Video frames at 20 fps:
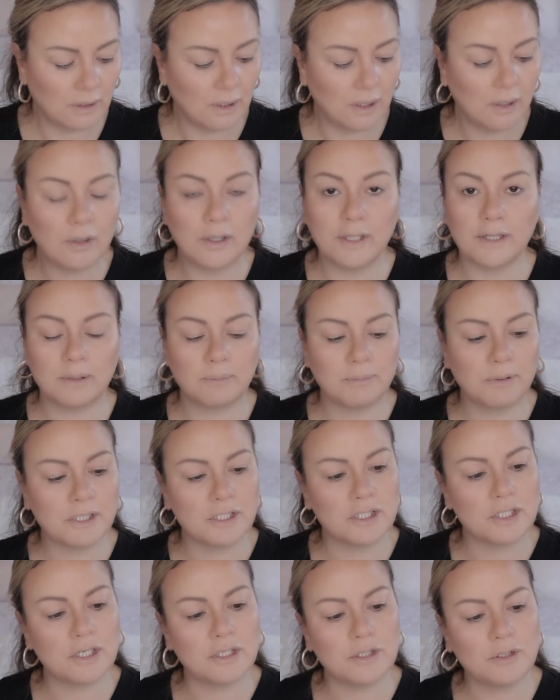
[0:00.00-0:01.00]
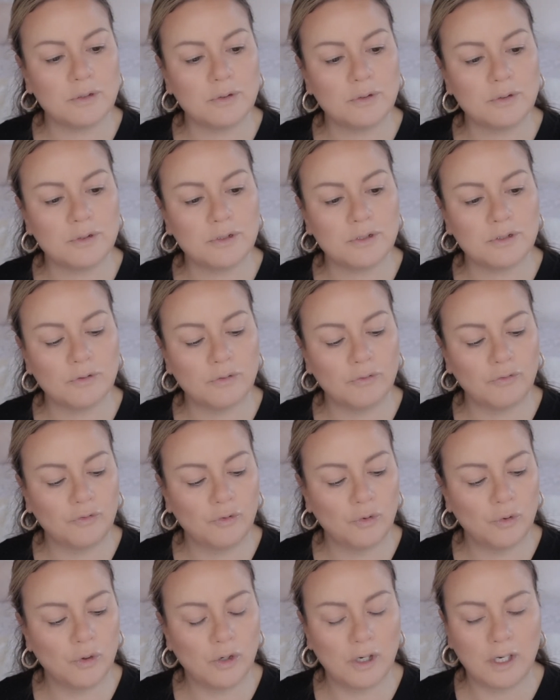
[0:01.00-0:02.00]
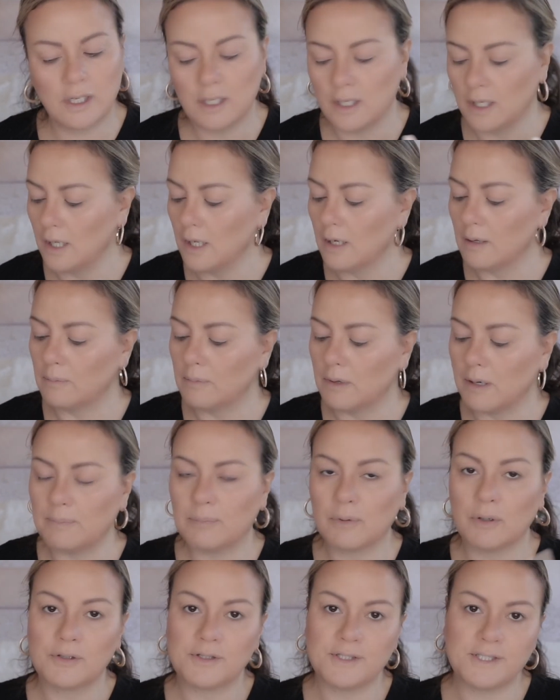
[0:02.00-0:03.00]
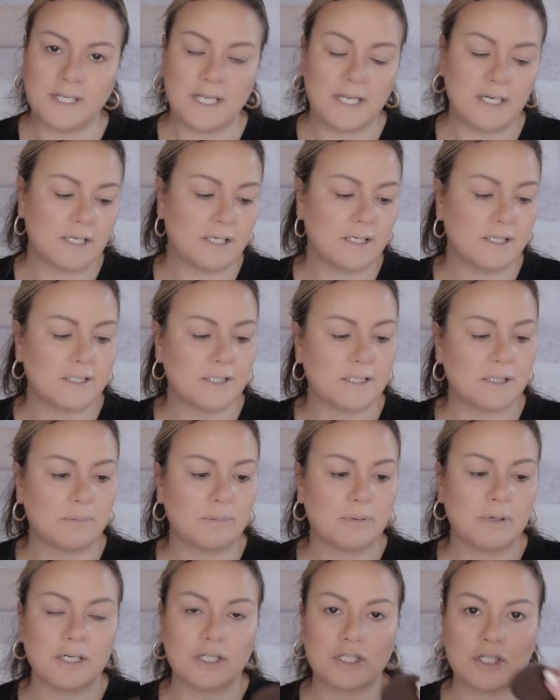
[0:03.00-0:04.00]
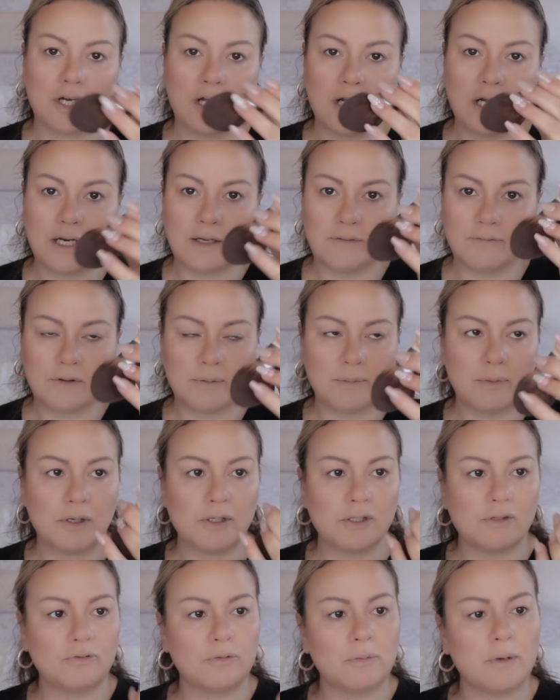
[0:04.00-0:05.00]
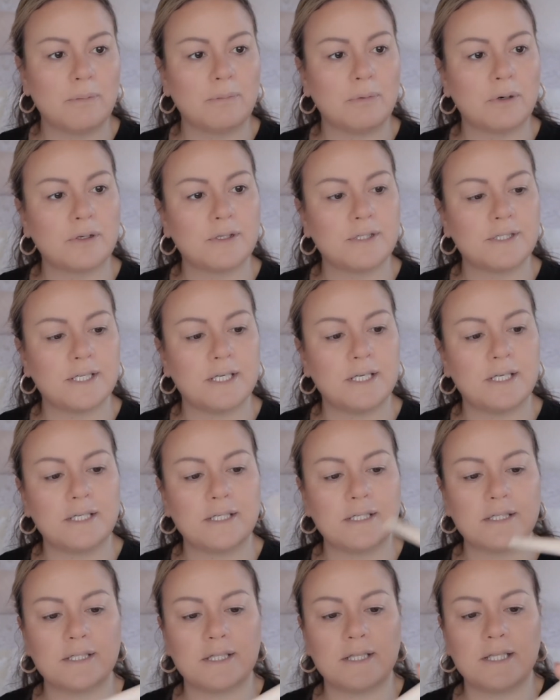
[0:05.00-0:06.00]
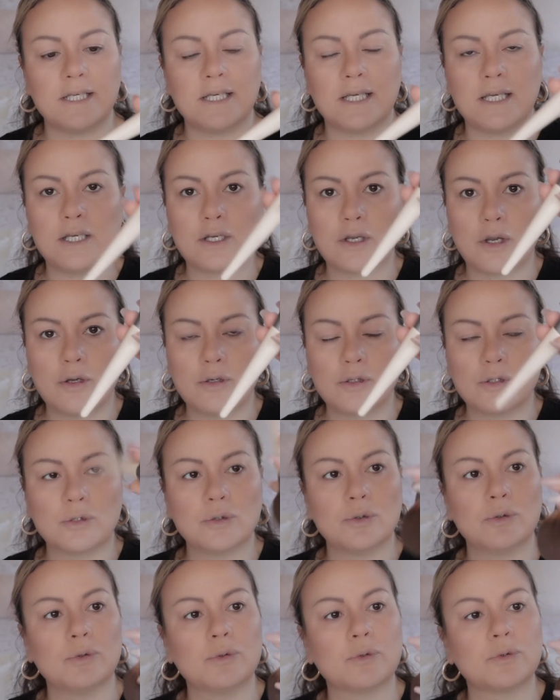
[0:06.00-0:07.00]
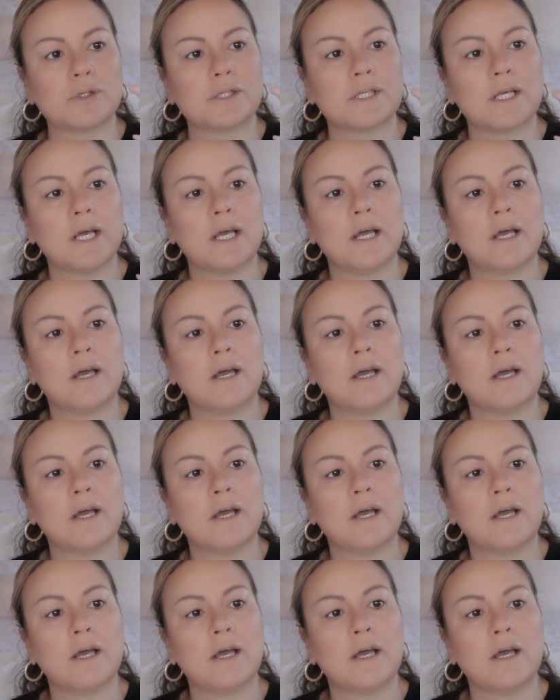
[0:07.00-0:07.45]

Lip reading: Oh, and the brush I used for my bronzer, and it is the brush I love the most for my bronzer, is the Eco Tools